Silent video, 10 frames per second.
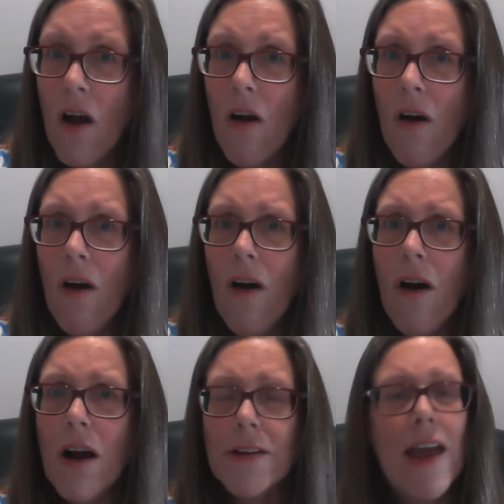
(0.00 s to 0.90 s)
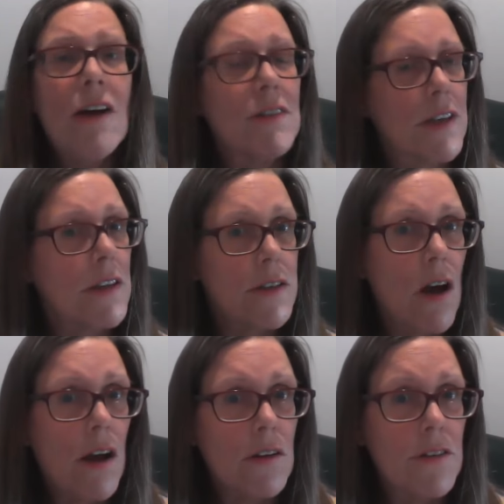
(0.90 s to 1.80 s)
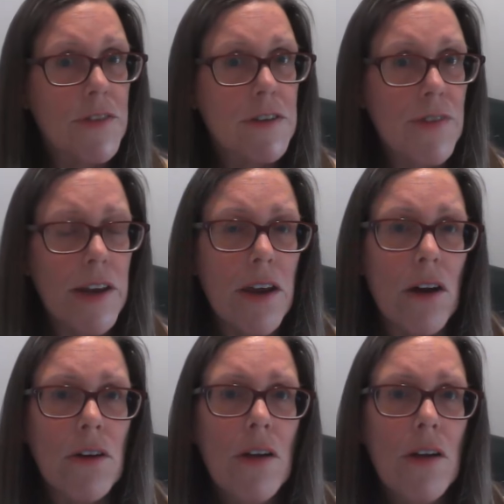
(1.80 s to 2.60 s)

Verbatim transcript: now, it's in the title of this video.